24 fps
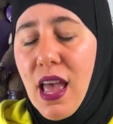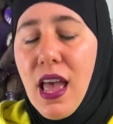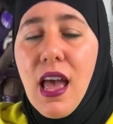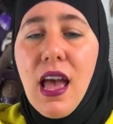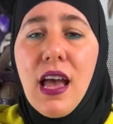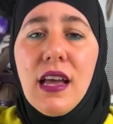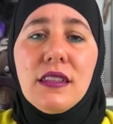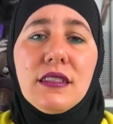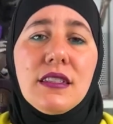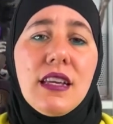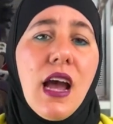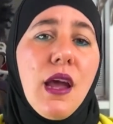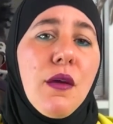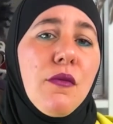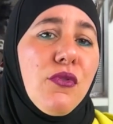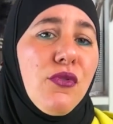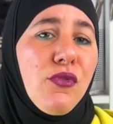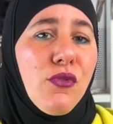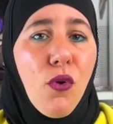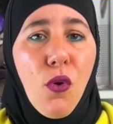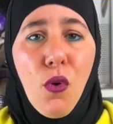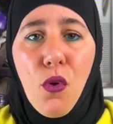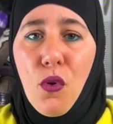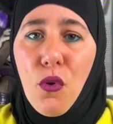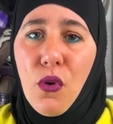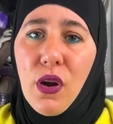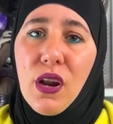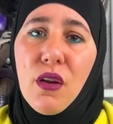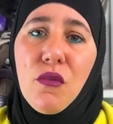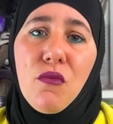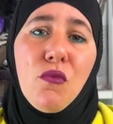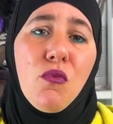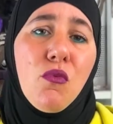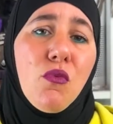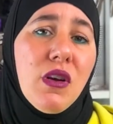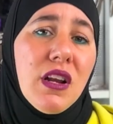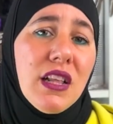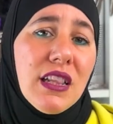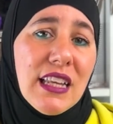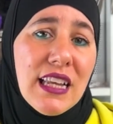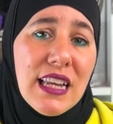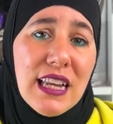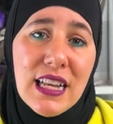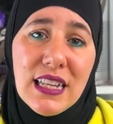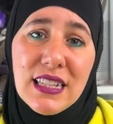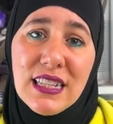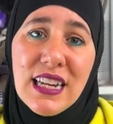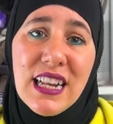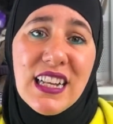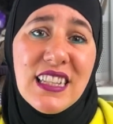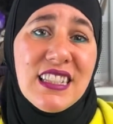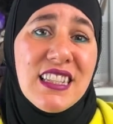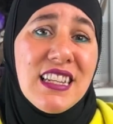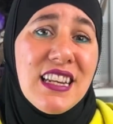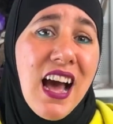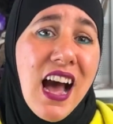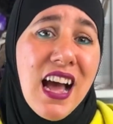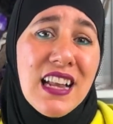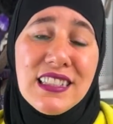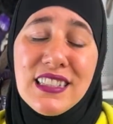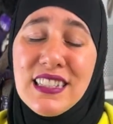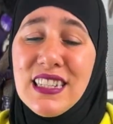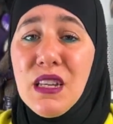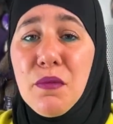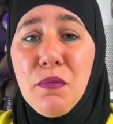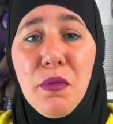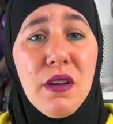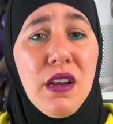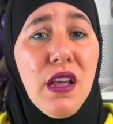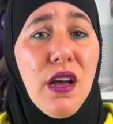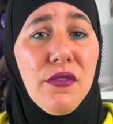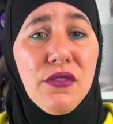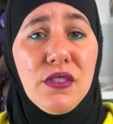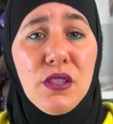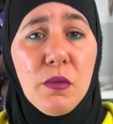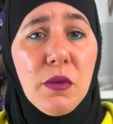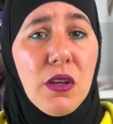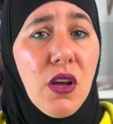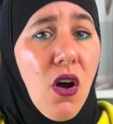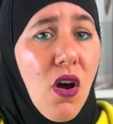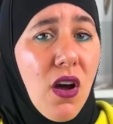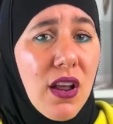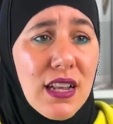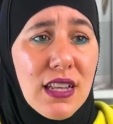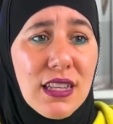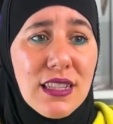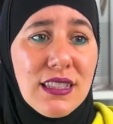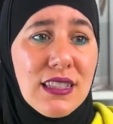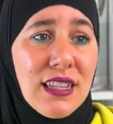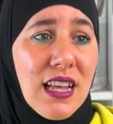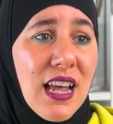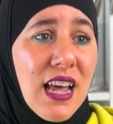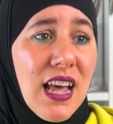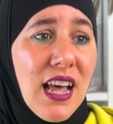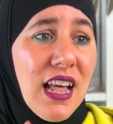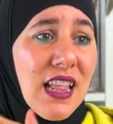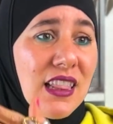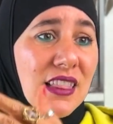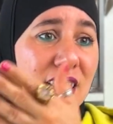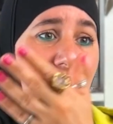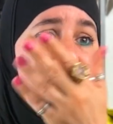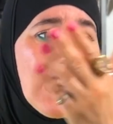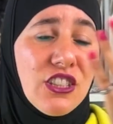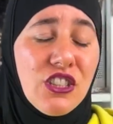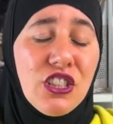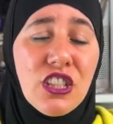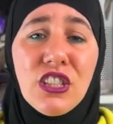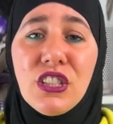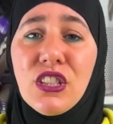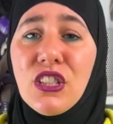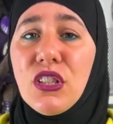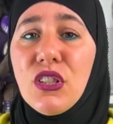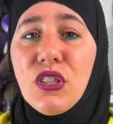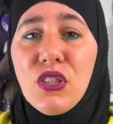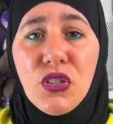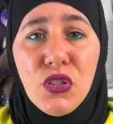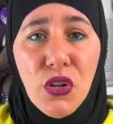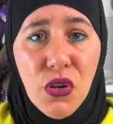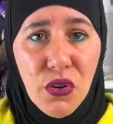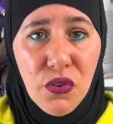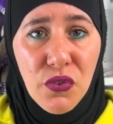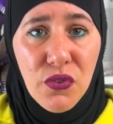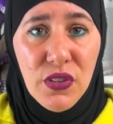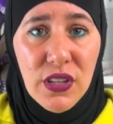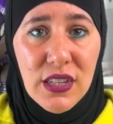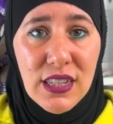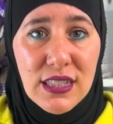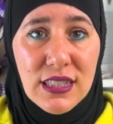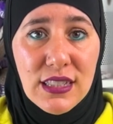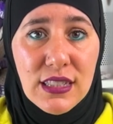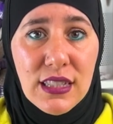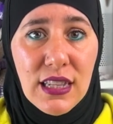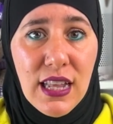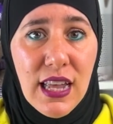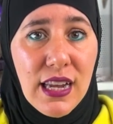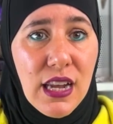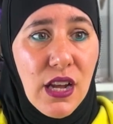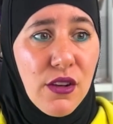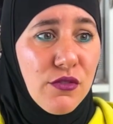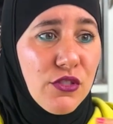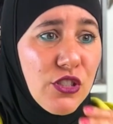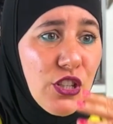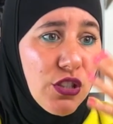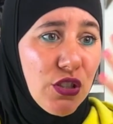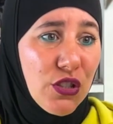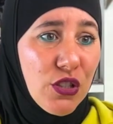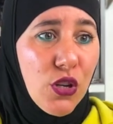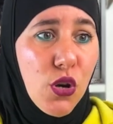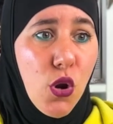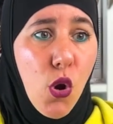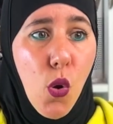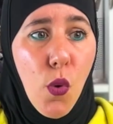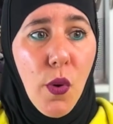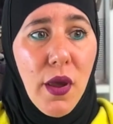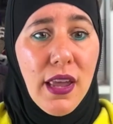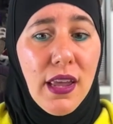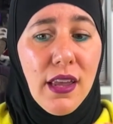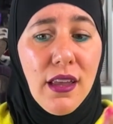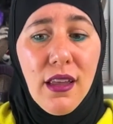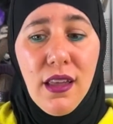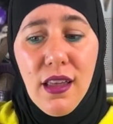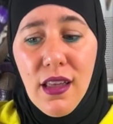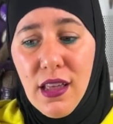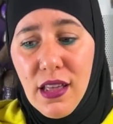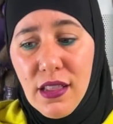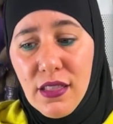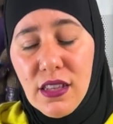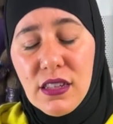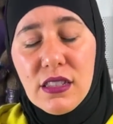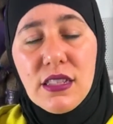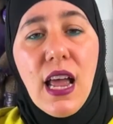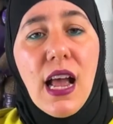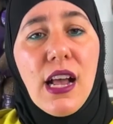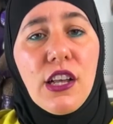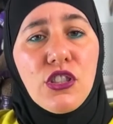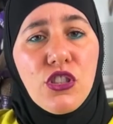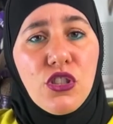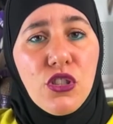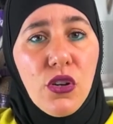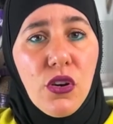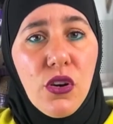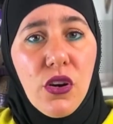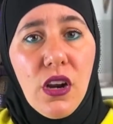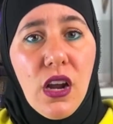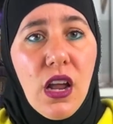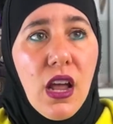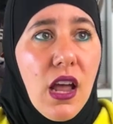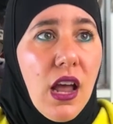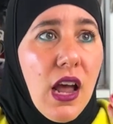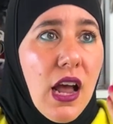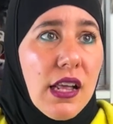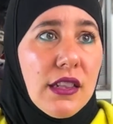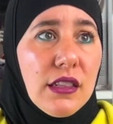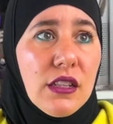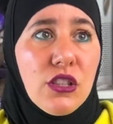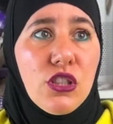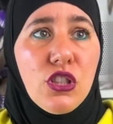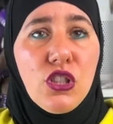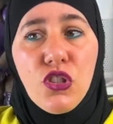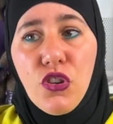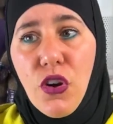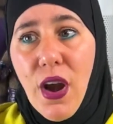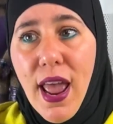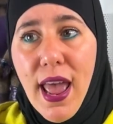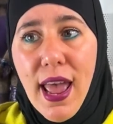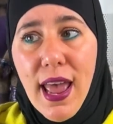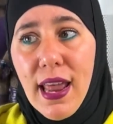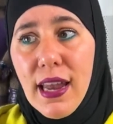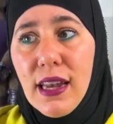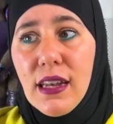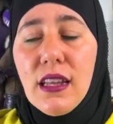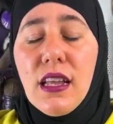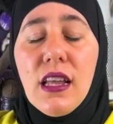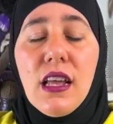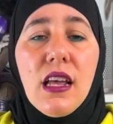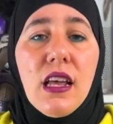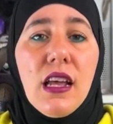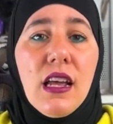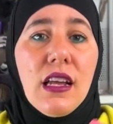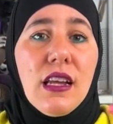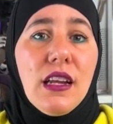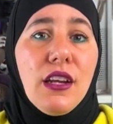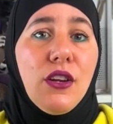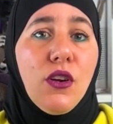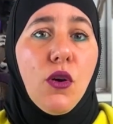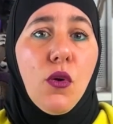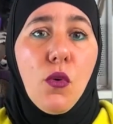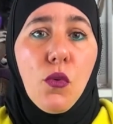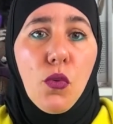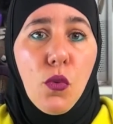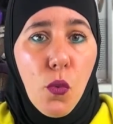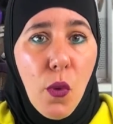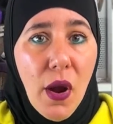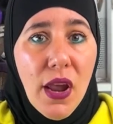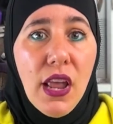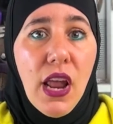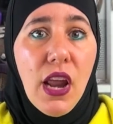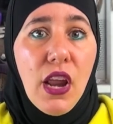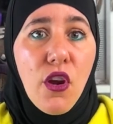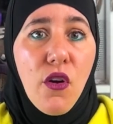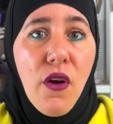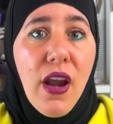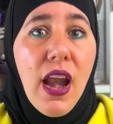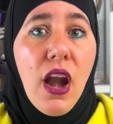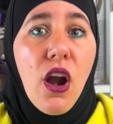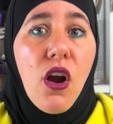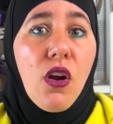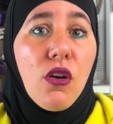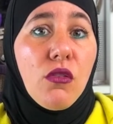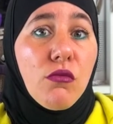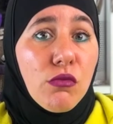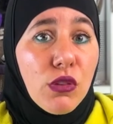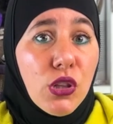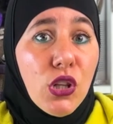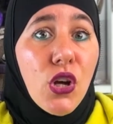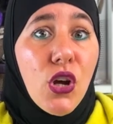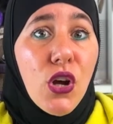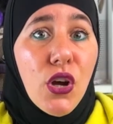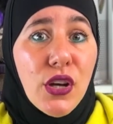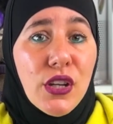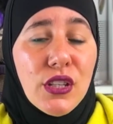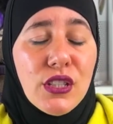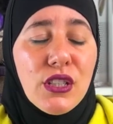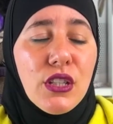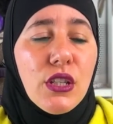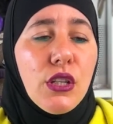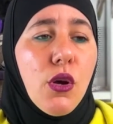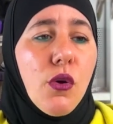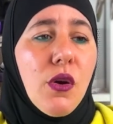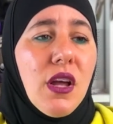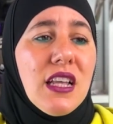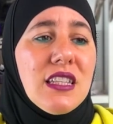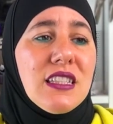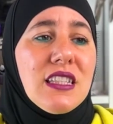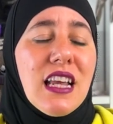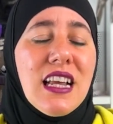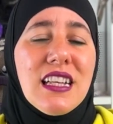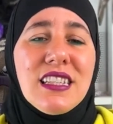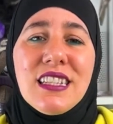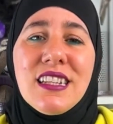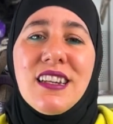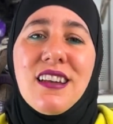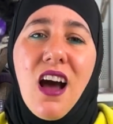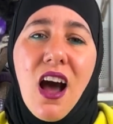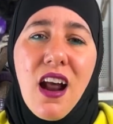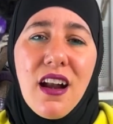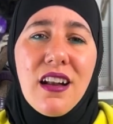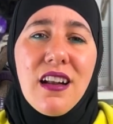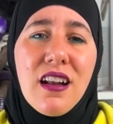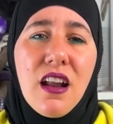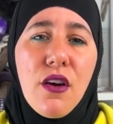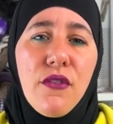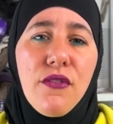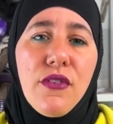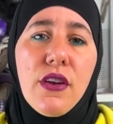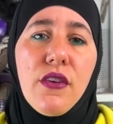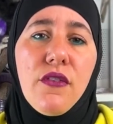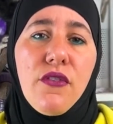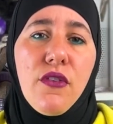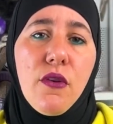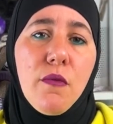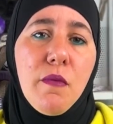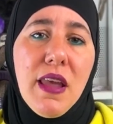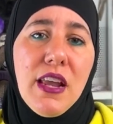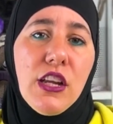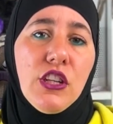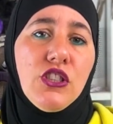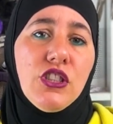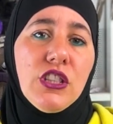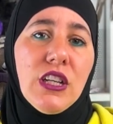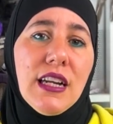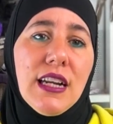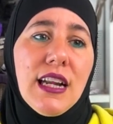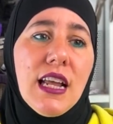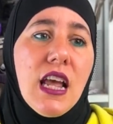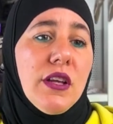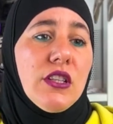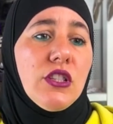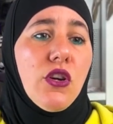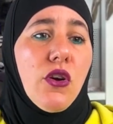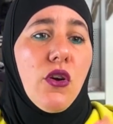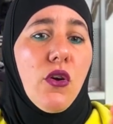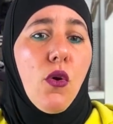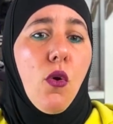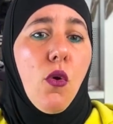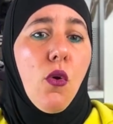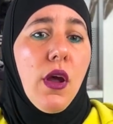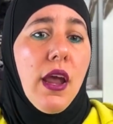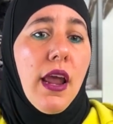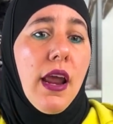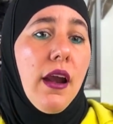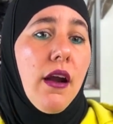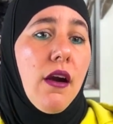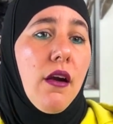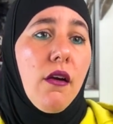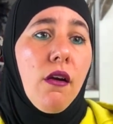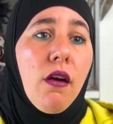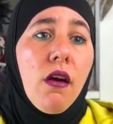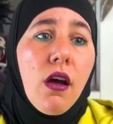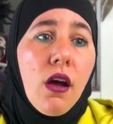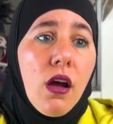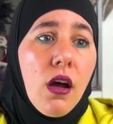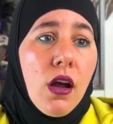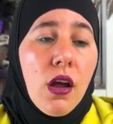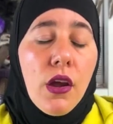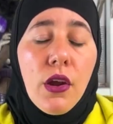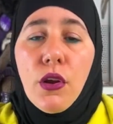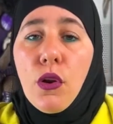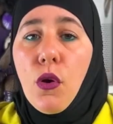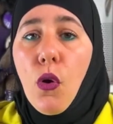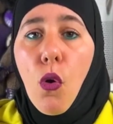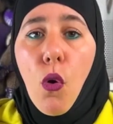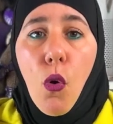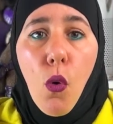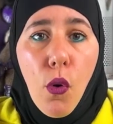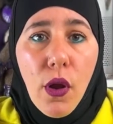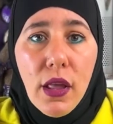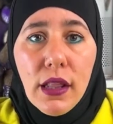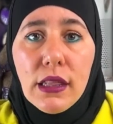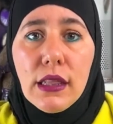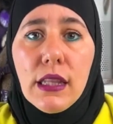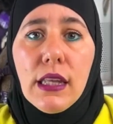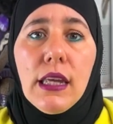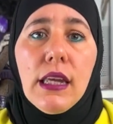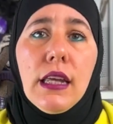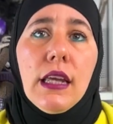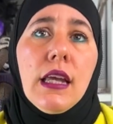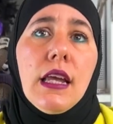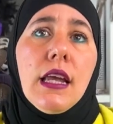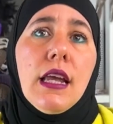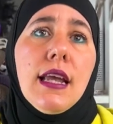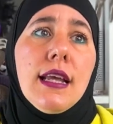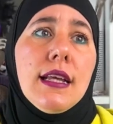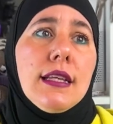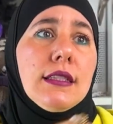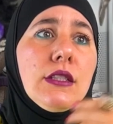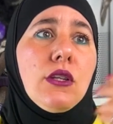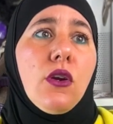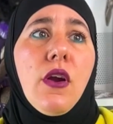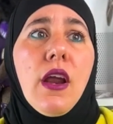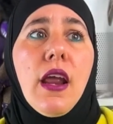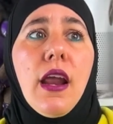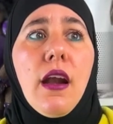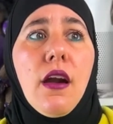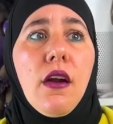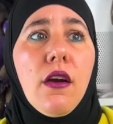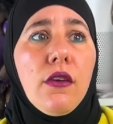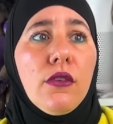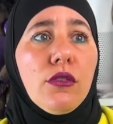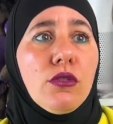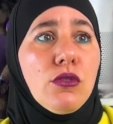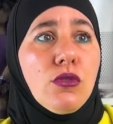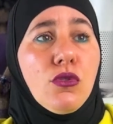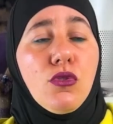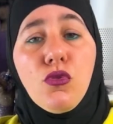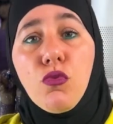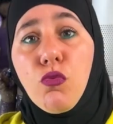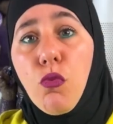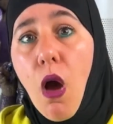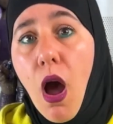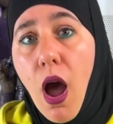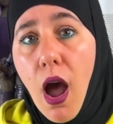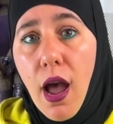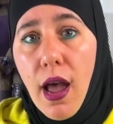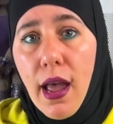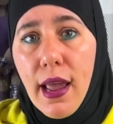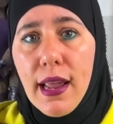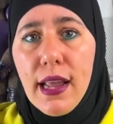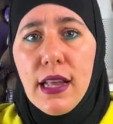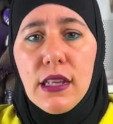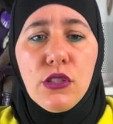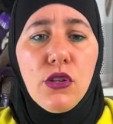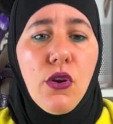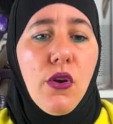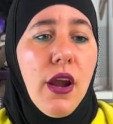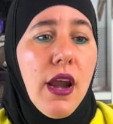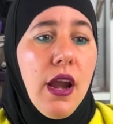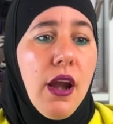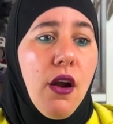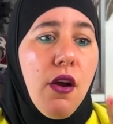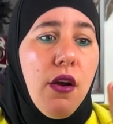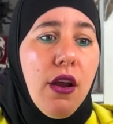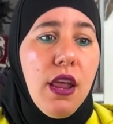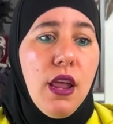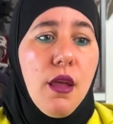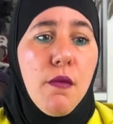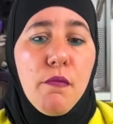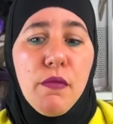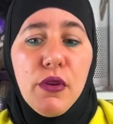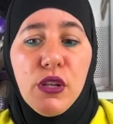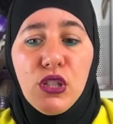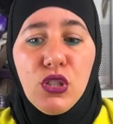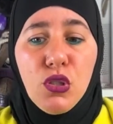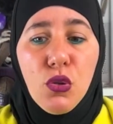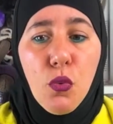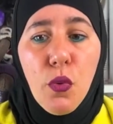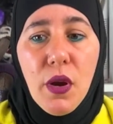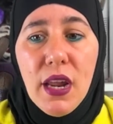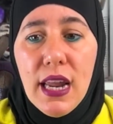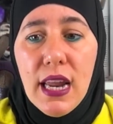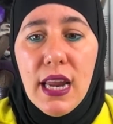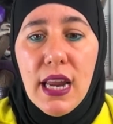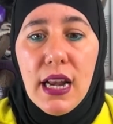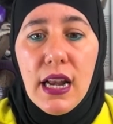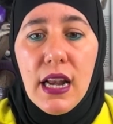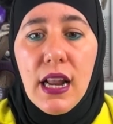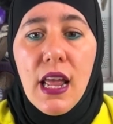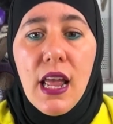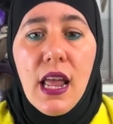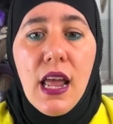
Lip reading: and type 4. It really isn't. It's not deep enough. To be honest, that's just the surface, of just knowing the texture and the strand, the way that your hair looks, it's not enough information. Is your hair, oily? Is your hair dry? Is your hair in between?